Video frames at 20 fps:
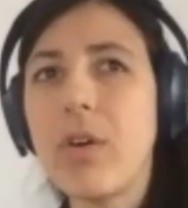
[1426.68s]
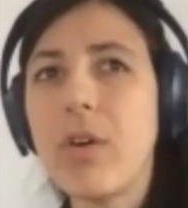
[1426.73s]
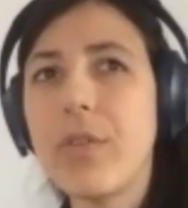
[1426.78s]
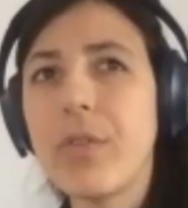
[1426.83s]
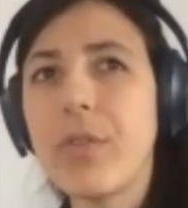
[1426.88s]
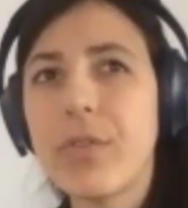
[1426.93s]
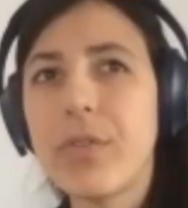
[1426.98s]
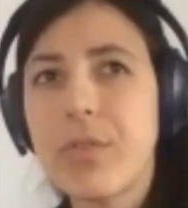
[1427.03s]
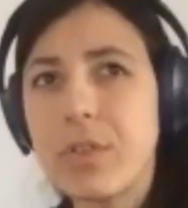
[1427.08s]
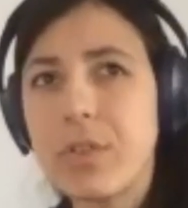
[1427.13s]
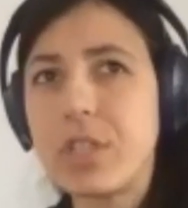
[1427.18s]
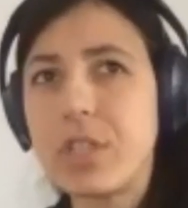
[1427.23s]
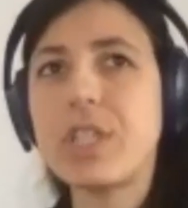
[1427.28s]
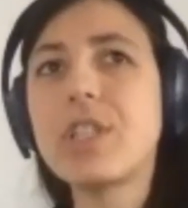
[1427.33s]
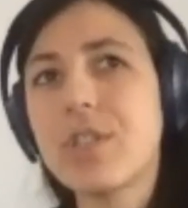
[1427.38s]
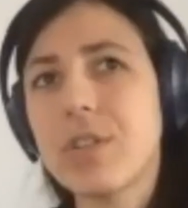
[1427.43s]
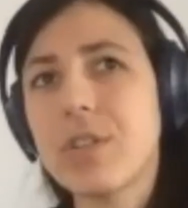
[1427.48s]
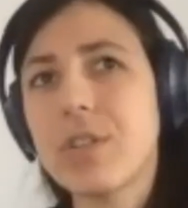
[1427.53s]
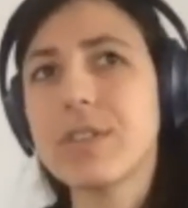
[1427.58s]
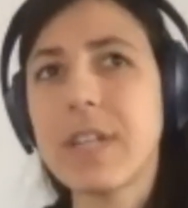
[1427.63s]
on the
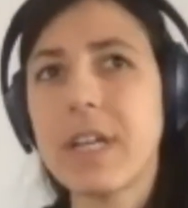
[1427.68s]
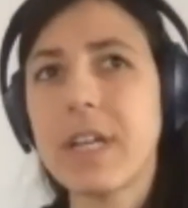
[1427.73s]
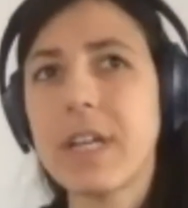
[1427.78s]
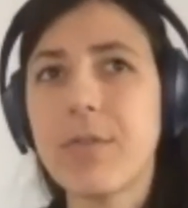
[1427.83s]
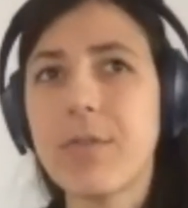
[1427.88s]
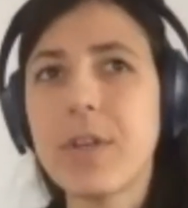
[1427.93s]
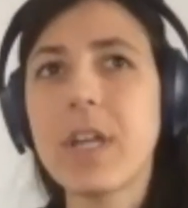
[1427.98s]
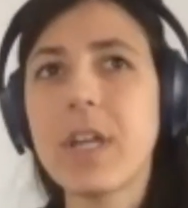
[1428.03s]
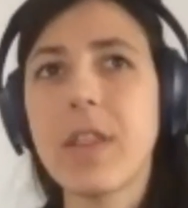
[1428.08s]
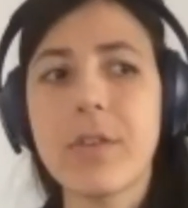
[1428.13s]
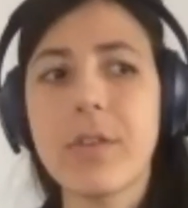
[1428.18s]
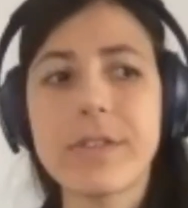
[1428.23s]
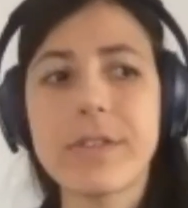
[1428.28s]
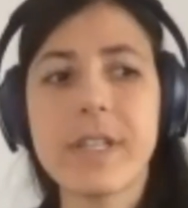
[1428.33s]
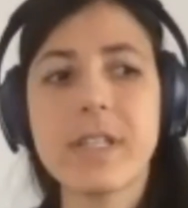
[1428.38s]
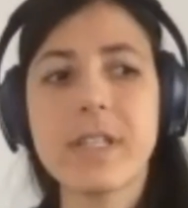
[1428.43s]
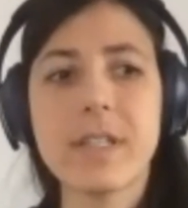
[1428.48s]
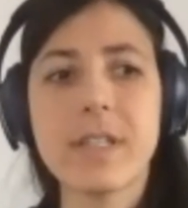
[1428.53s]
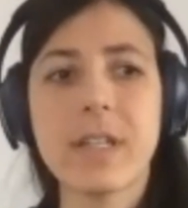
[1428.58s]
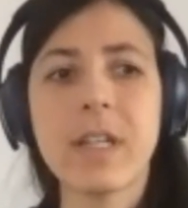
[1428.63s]
digital side of things, in the
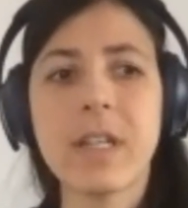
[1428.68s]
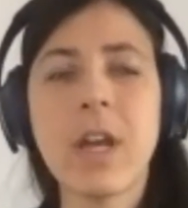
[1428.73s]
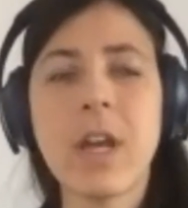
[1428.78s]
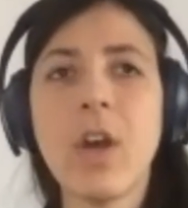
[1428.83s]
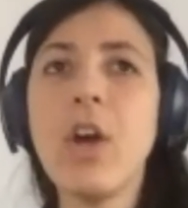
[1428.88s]
sense that